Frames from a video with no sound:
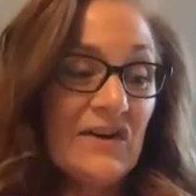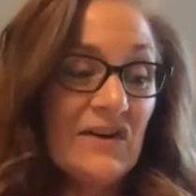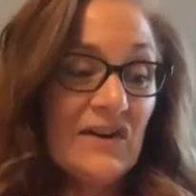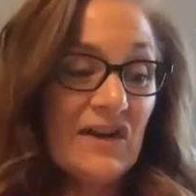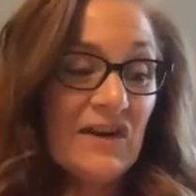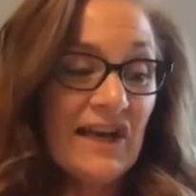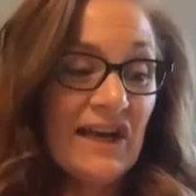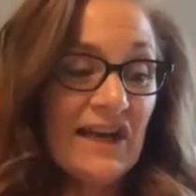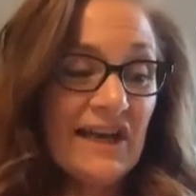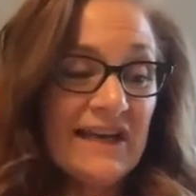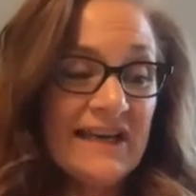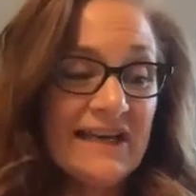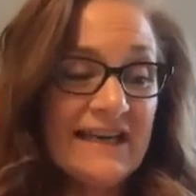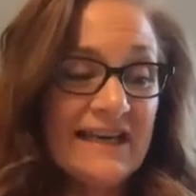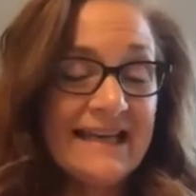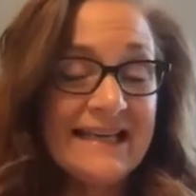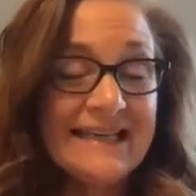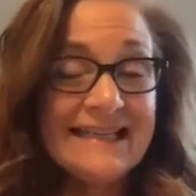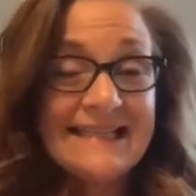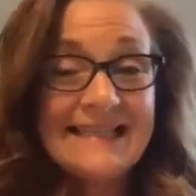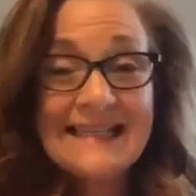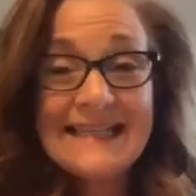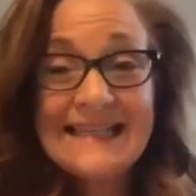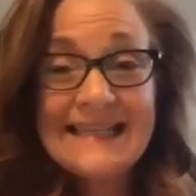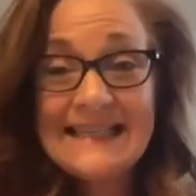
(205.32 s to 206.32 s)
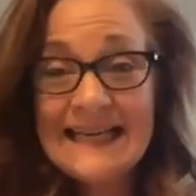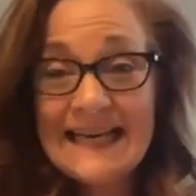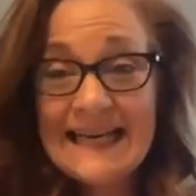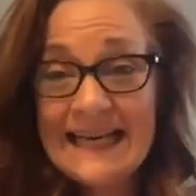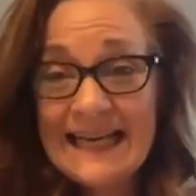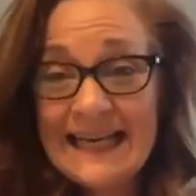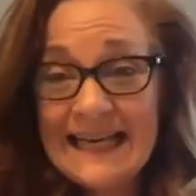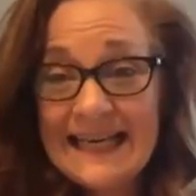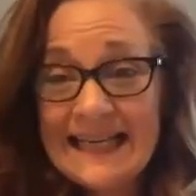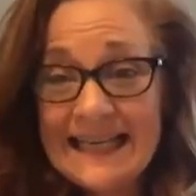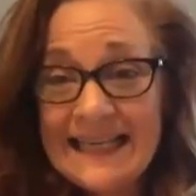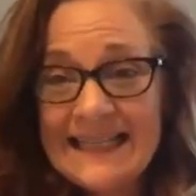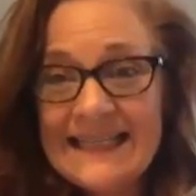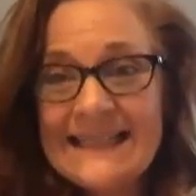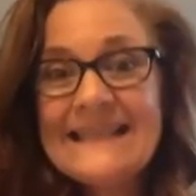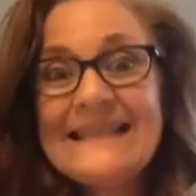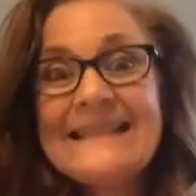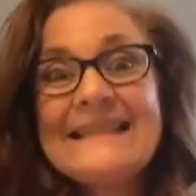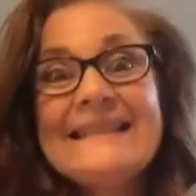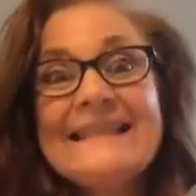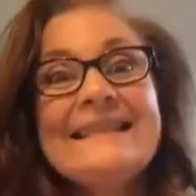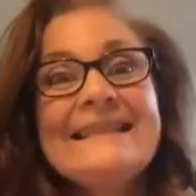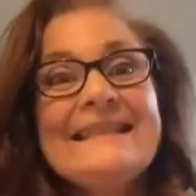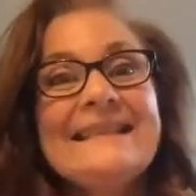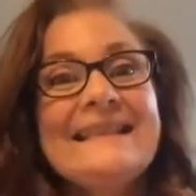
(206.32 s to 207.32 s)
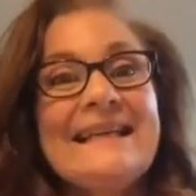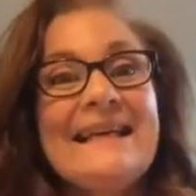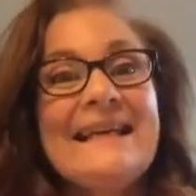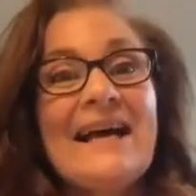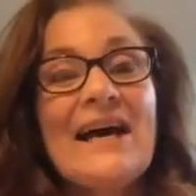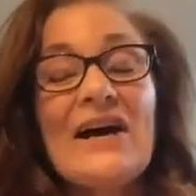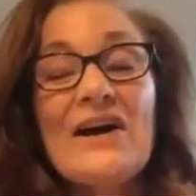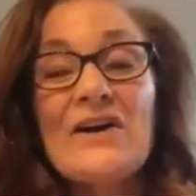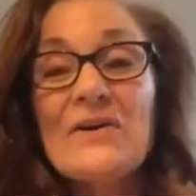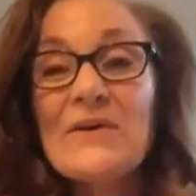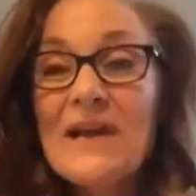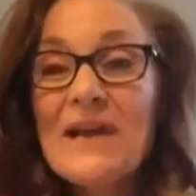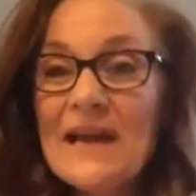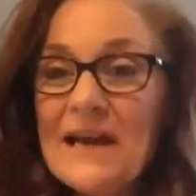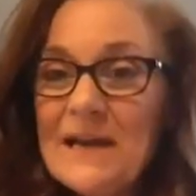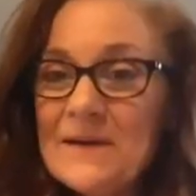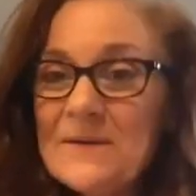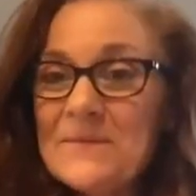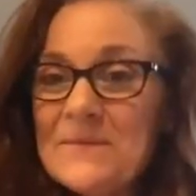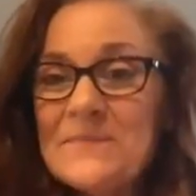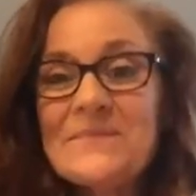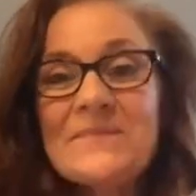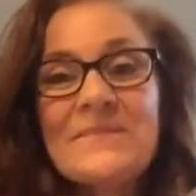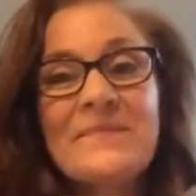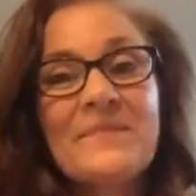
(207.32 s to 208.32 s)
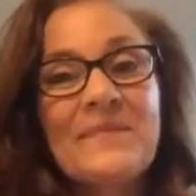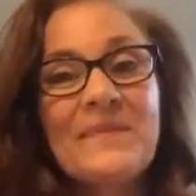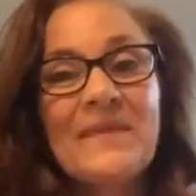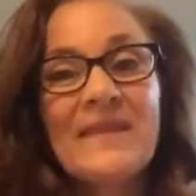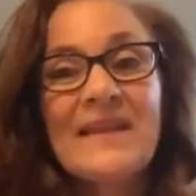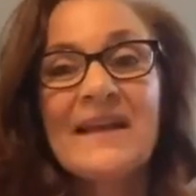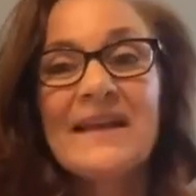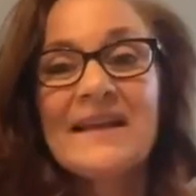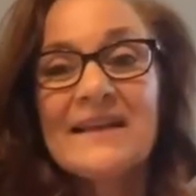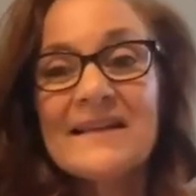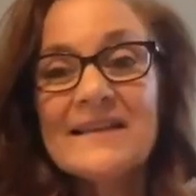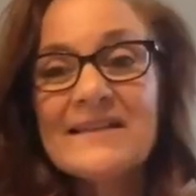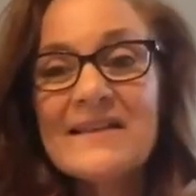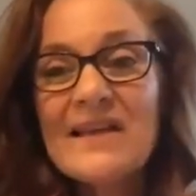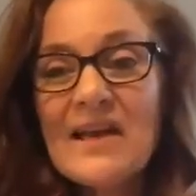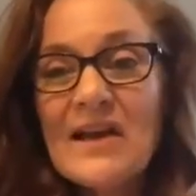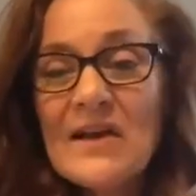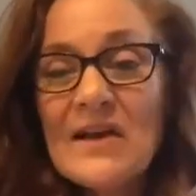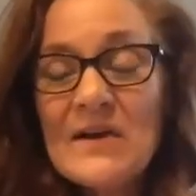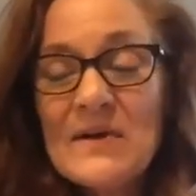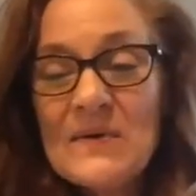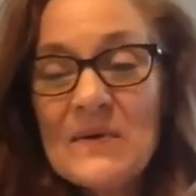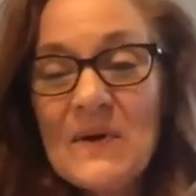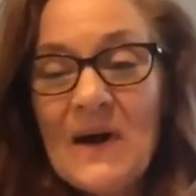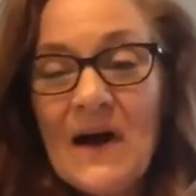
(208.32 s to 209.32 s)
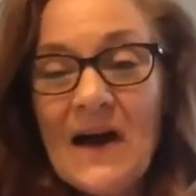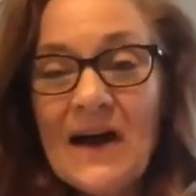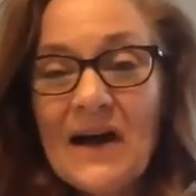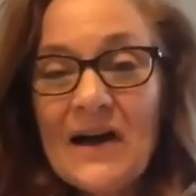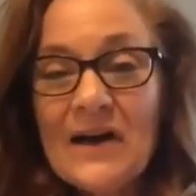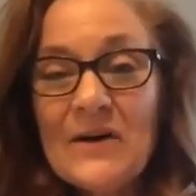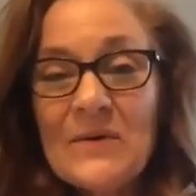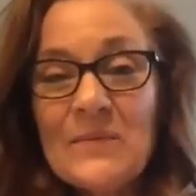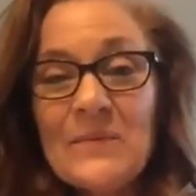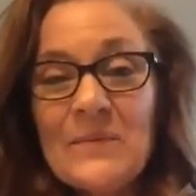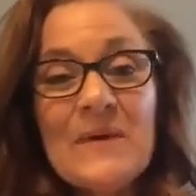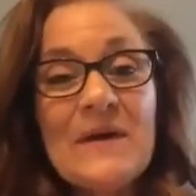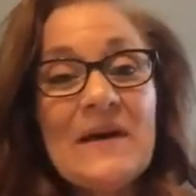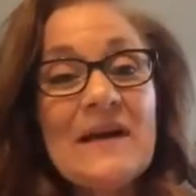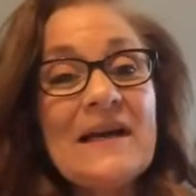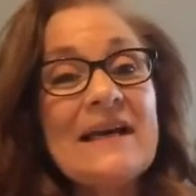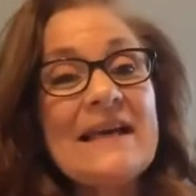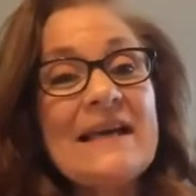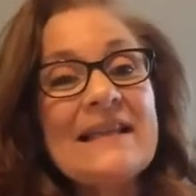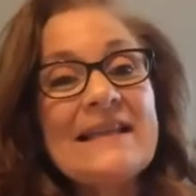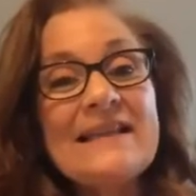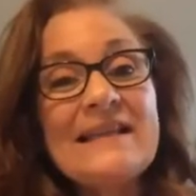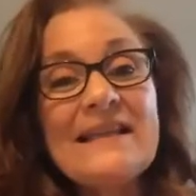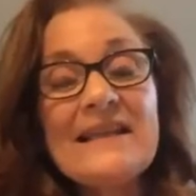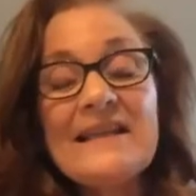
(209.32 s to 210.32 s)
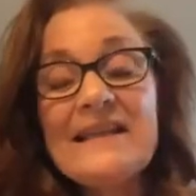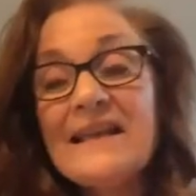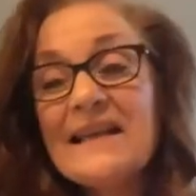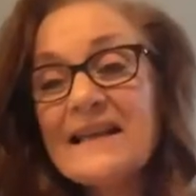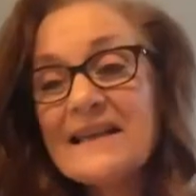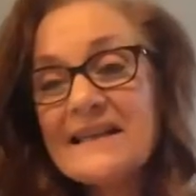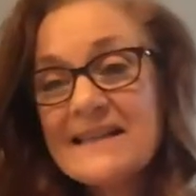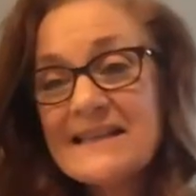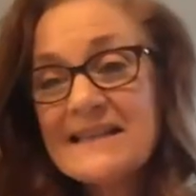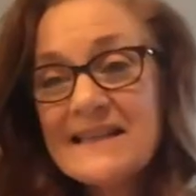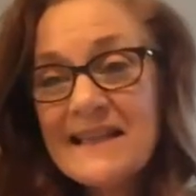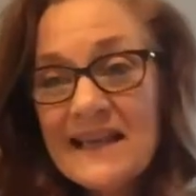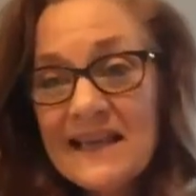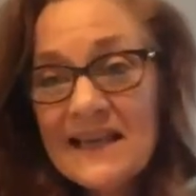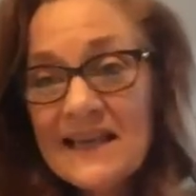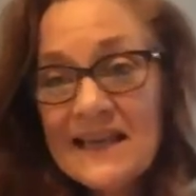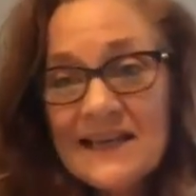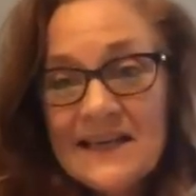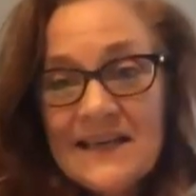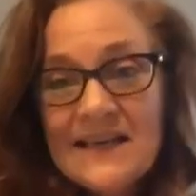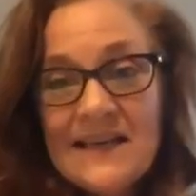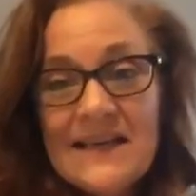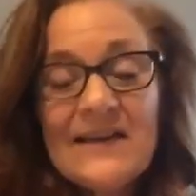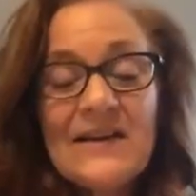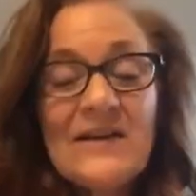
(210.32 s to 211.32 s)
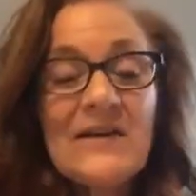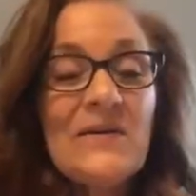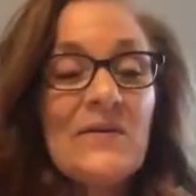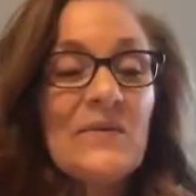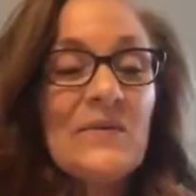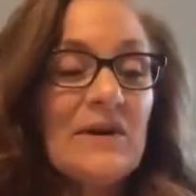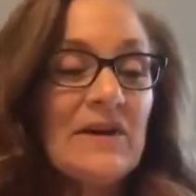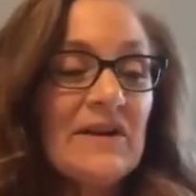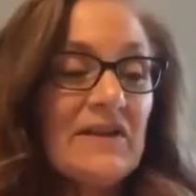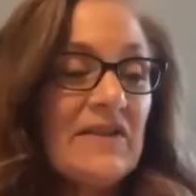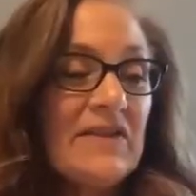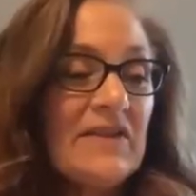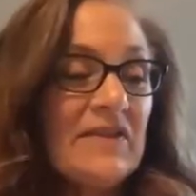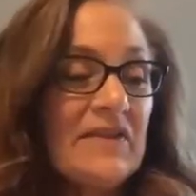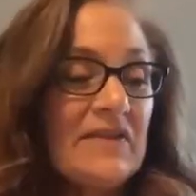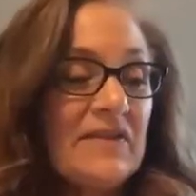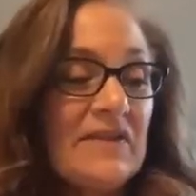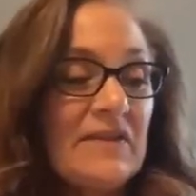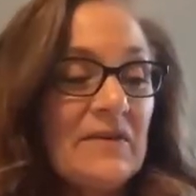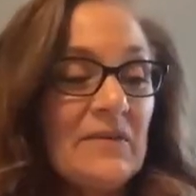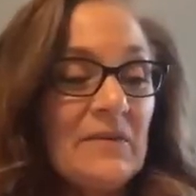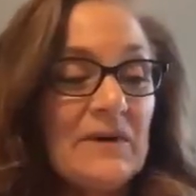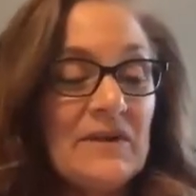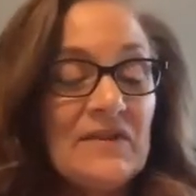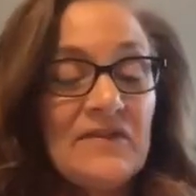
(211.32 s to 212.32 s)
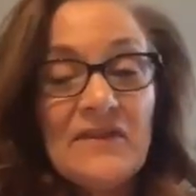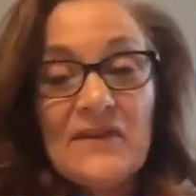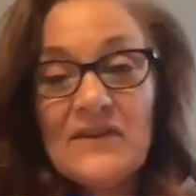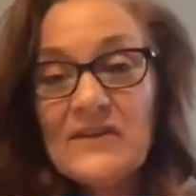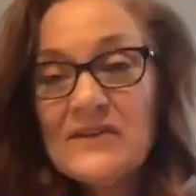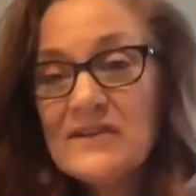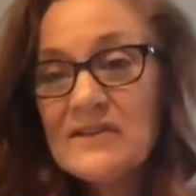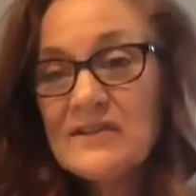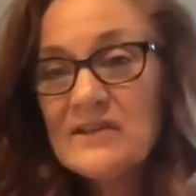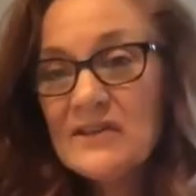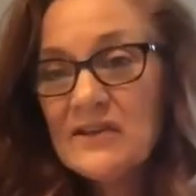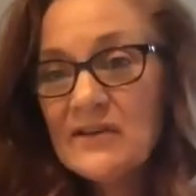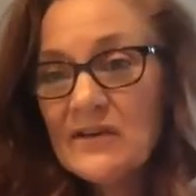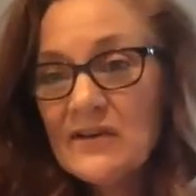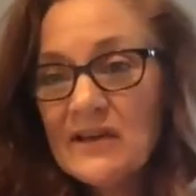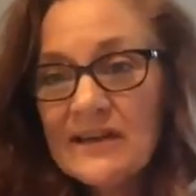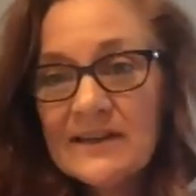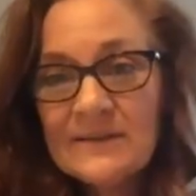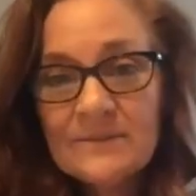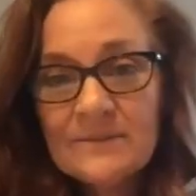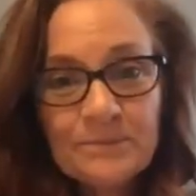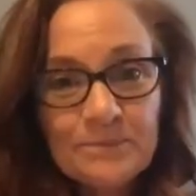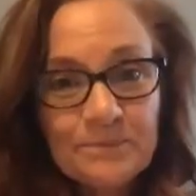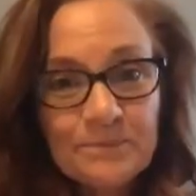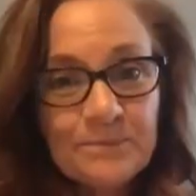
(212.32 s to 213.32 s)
Okay, nicely done. Okay, so the next thing with this student,